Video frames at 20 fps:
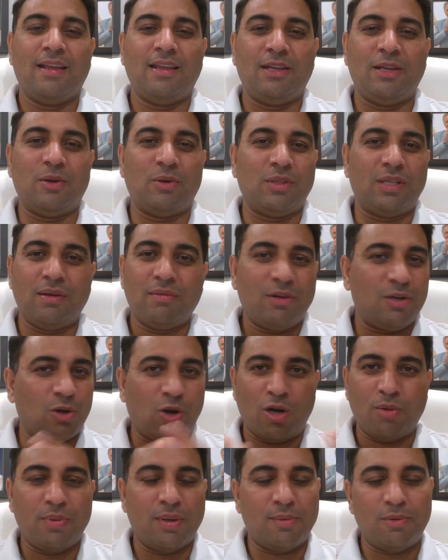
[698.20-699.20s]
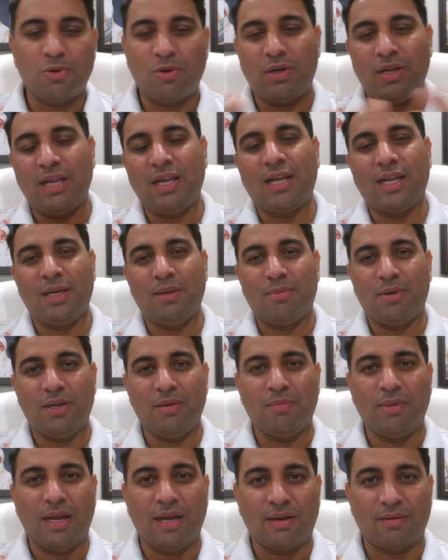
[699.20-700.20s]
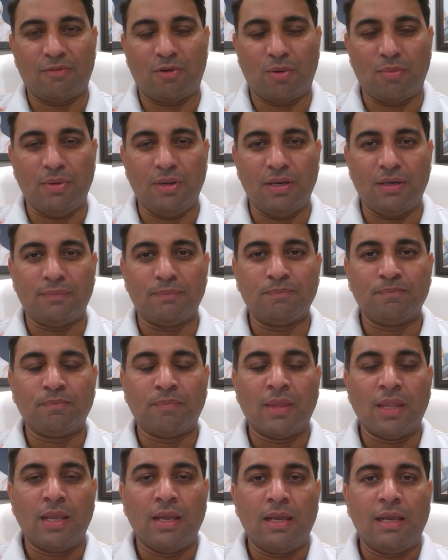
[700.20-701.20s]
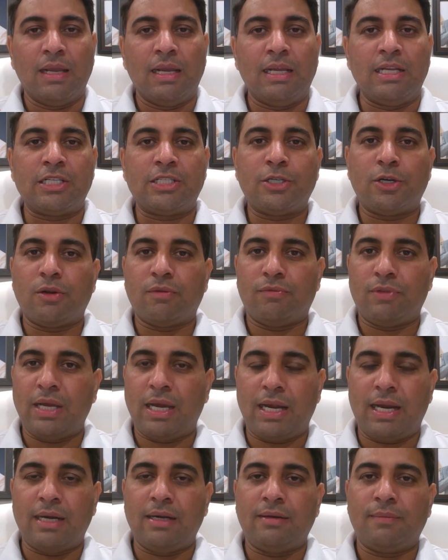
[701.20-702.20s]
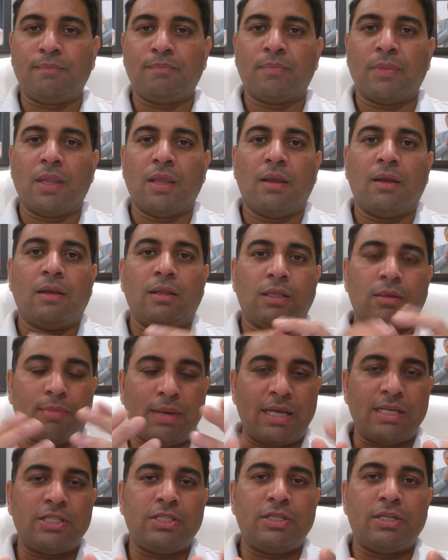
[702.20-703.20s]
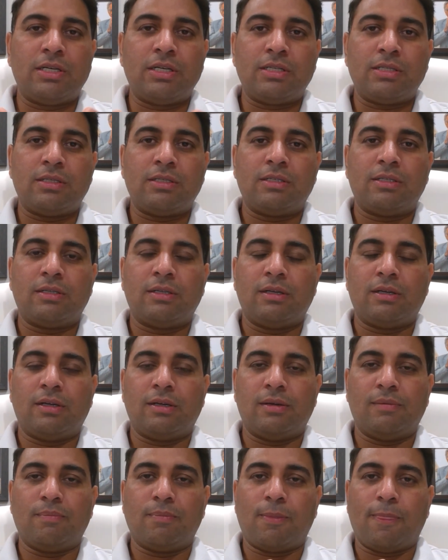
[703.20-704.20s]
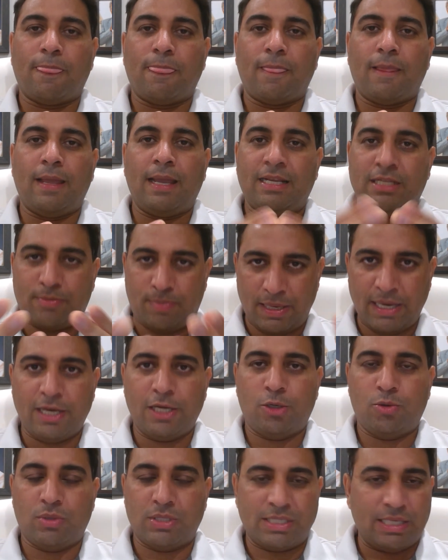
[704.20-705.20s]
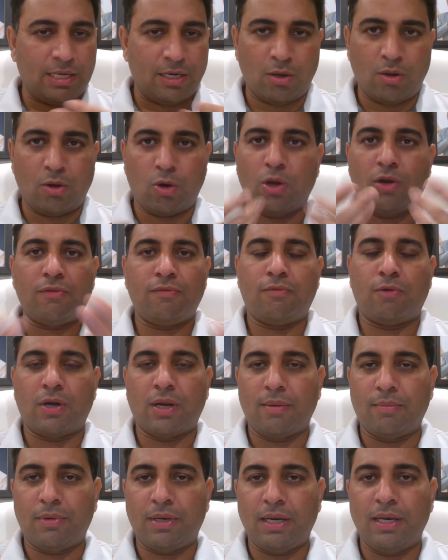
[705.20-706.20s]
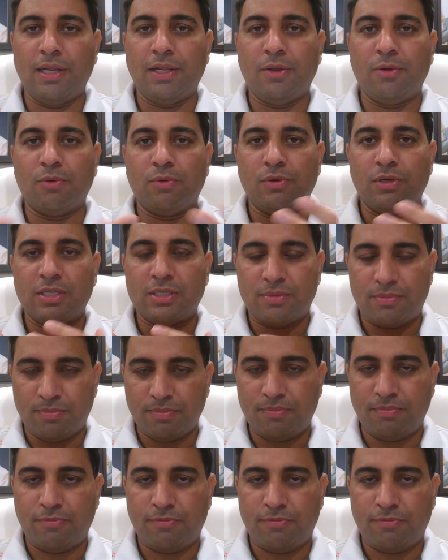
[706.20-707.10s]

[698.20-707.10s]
they will not be able to take anybody back from here. Instead of that, the masters explain to us, and all of what I'm telling you is